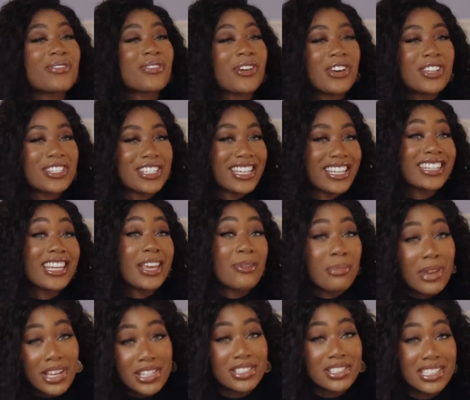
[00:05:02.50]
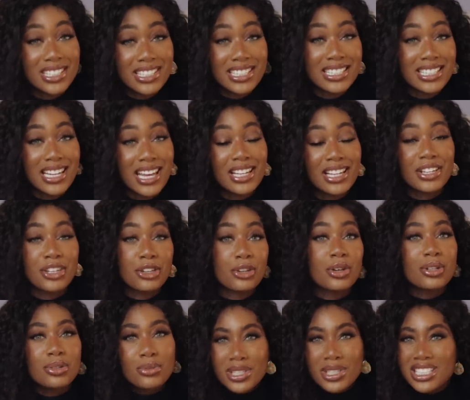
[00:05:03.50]
to very gently and patiently detangling, you're
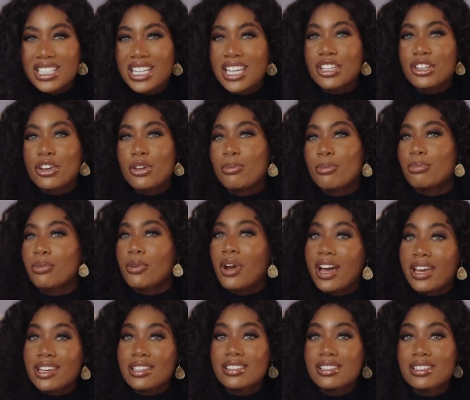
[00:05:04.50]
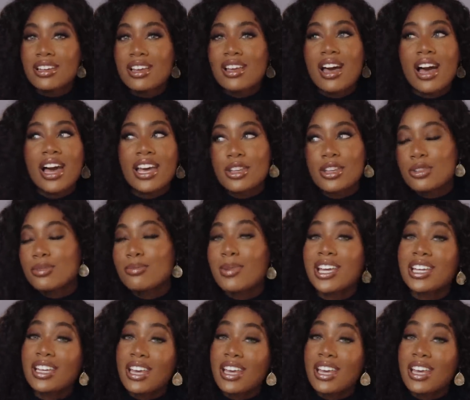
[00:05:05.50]
gonna wanna take your brush. I use my